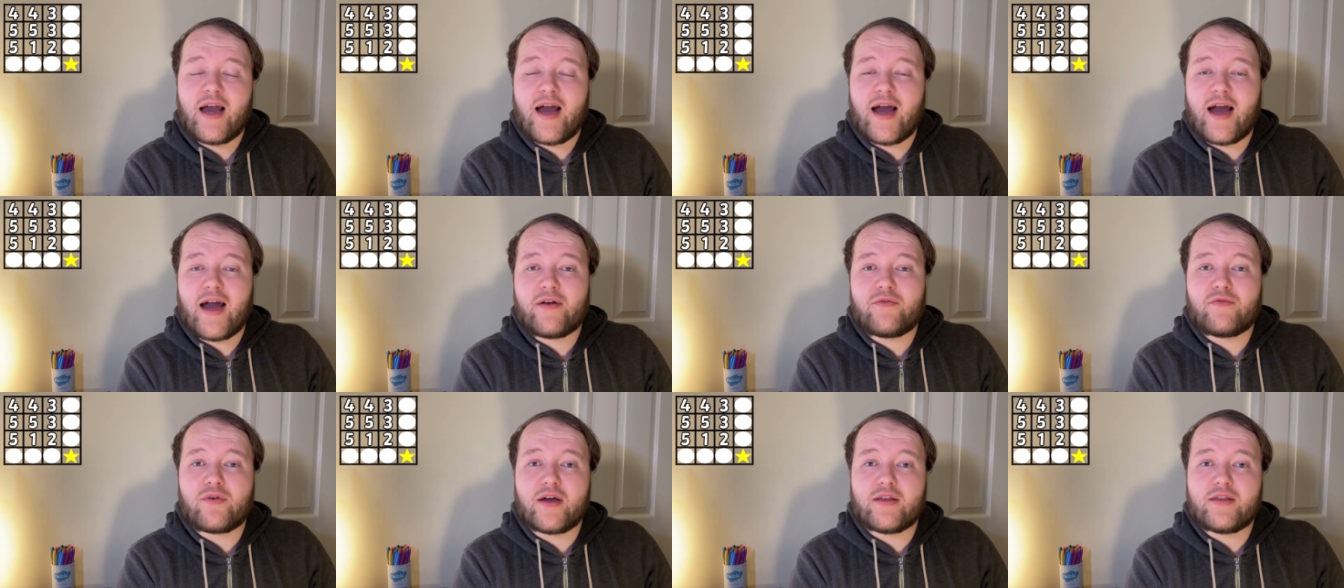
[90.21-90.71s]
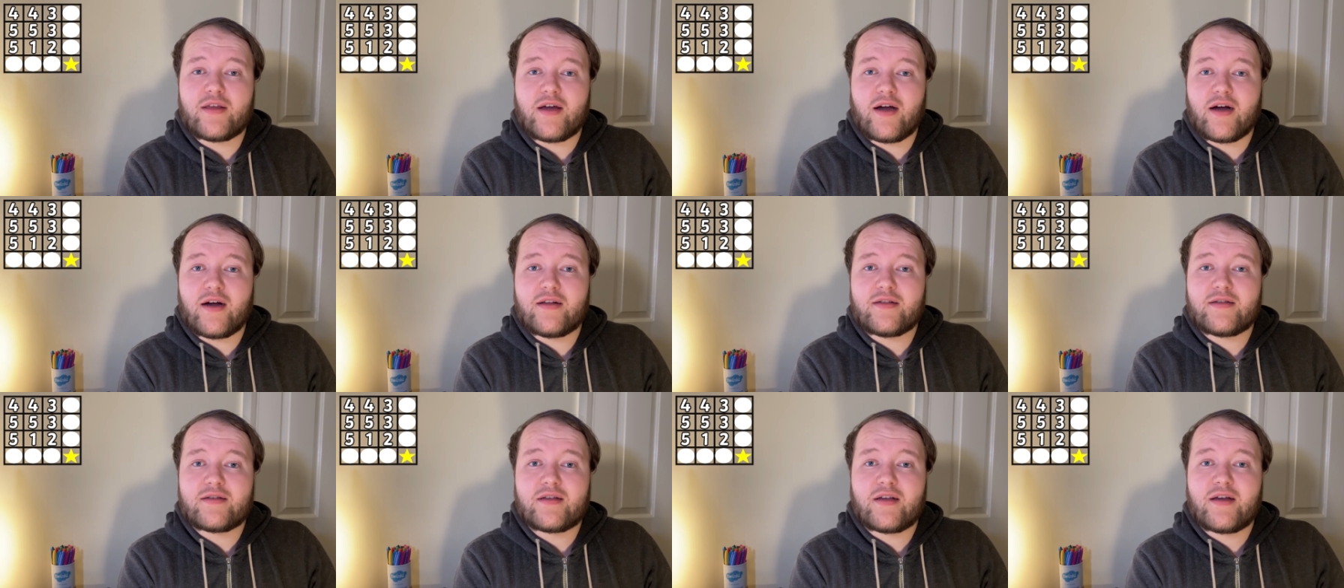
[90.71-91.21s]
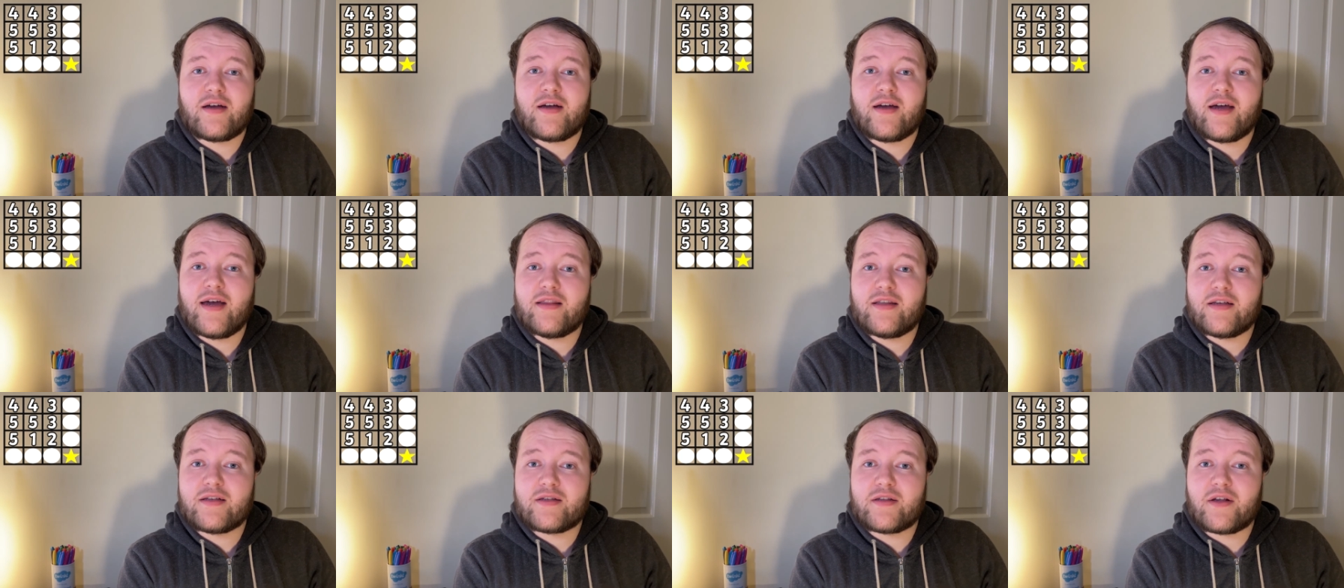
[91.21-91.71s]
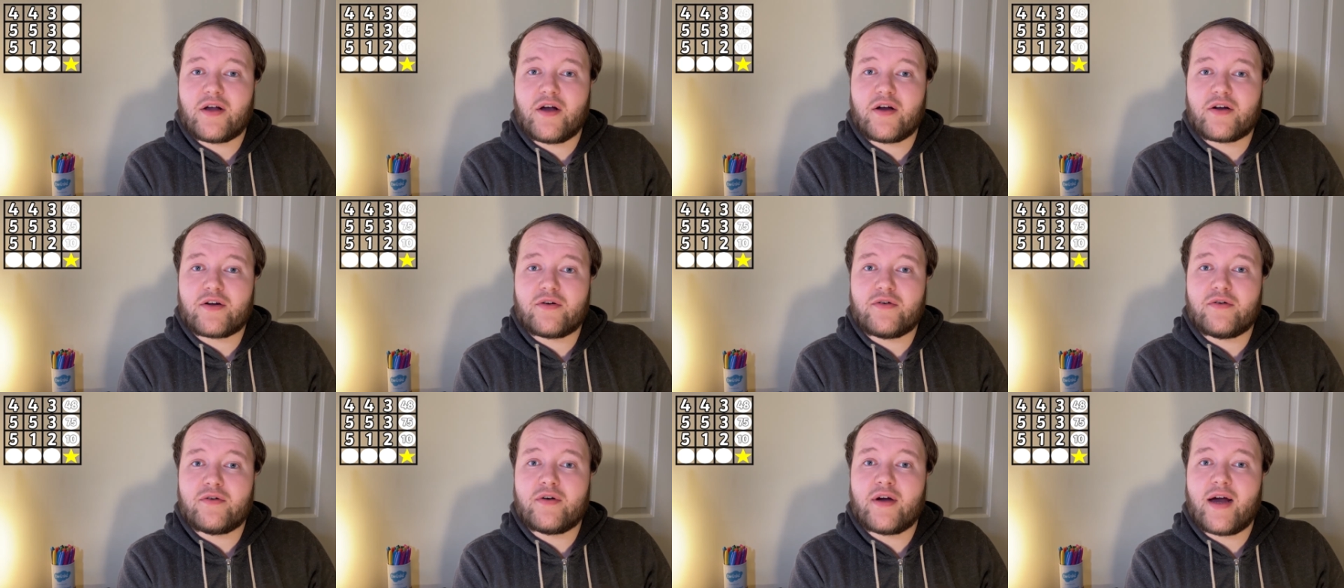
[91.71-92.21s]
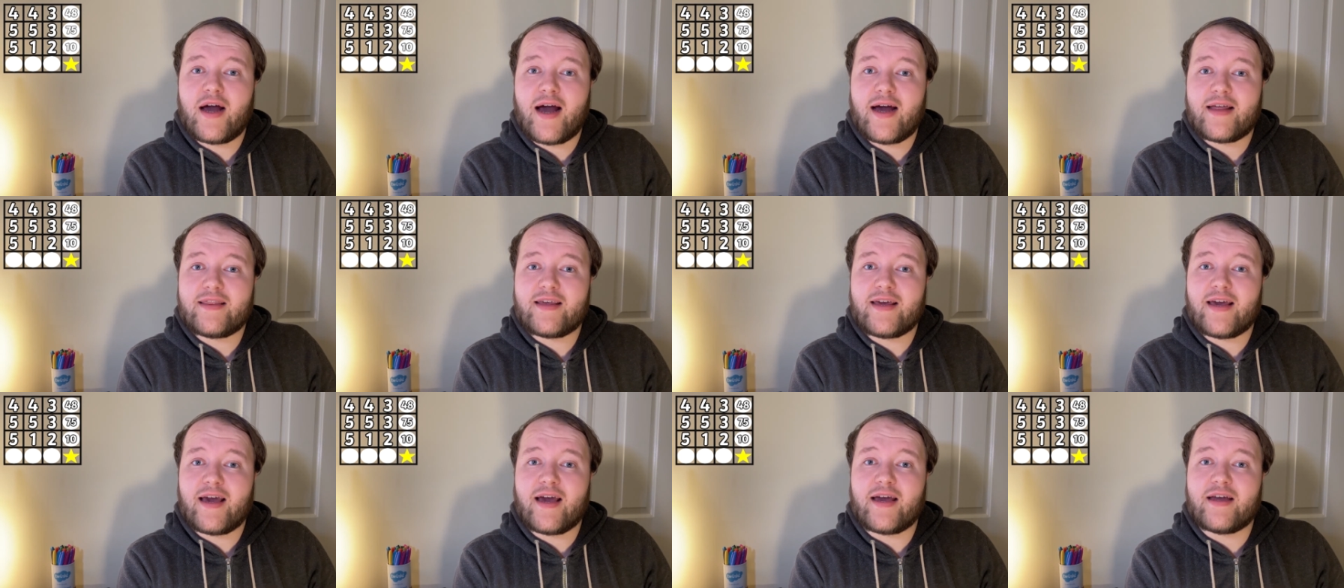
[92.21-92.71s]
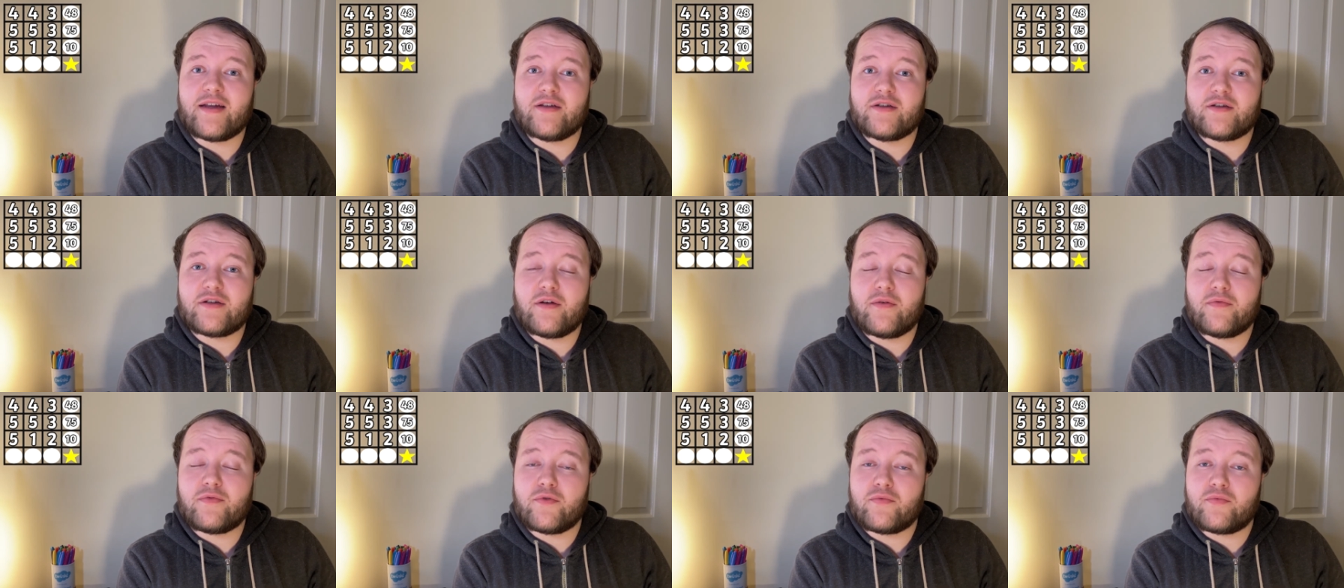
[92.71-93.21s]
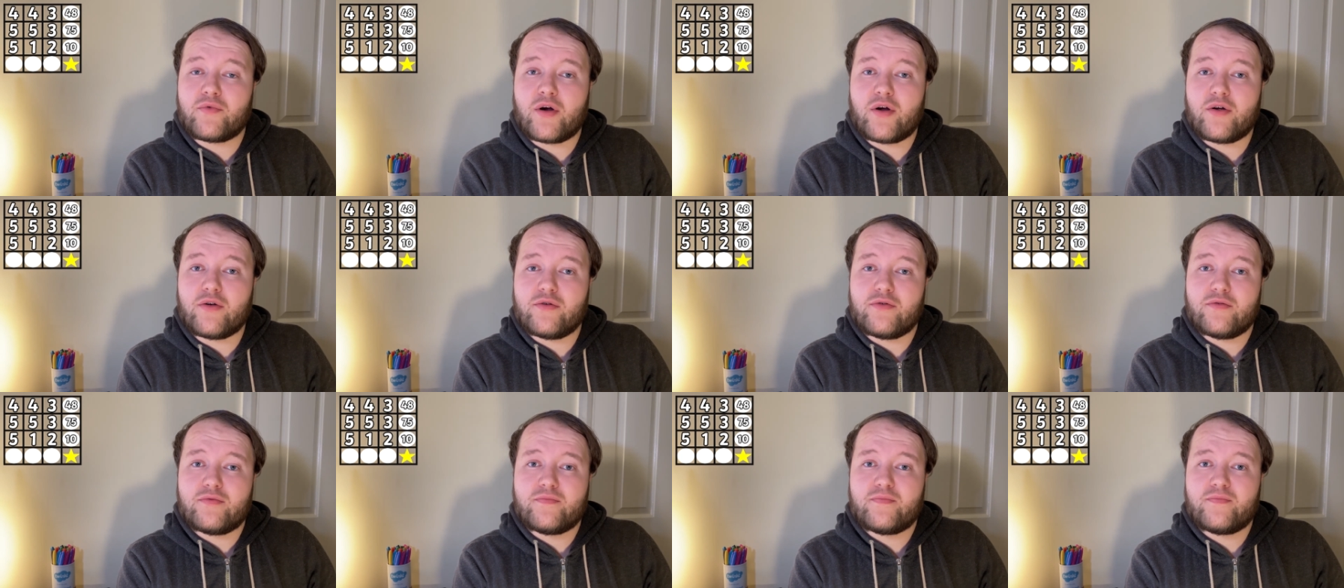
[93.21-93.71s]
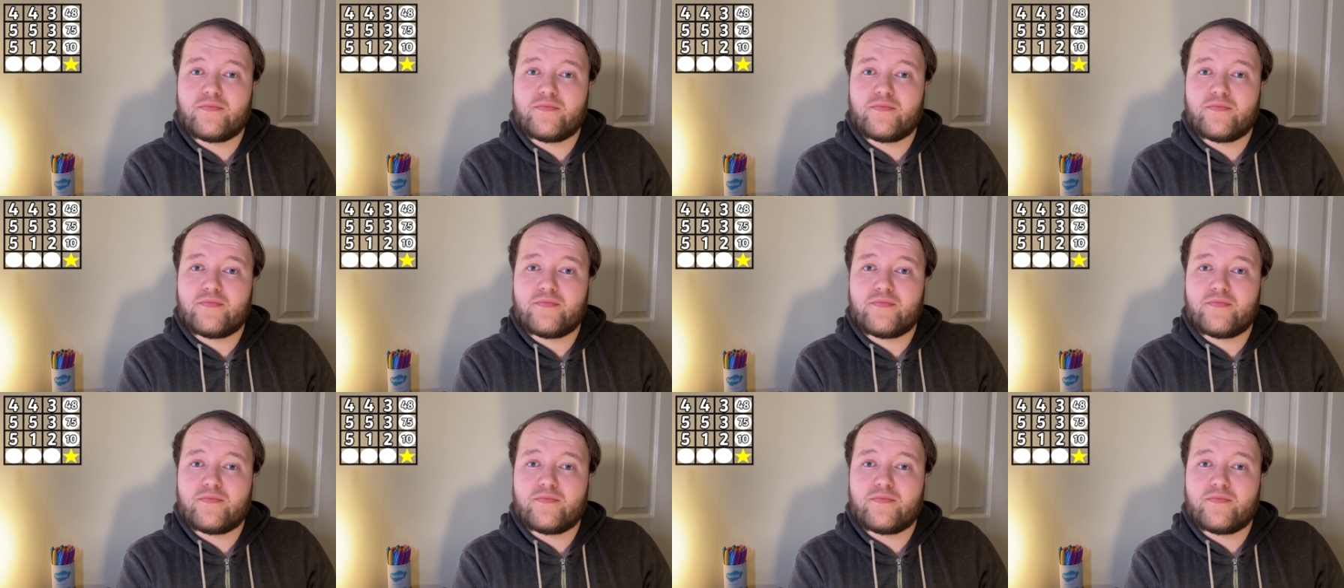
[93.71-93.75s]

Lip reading: and write the answer in the circle at the end of the row.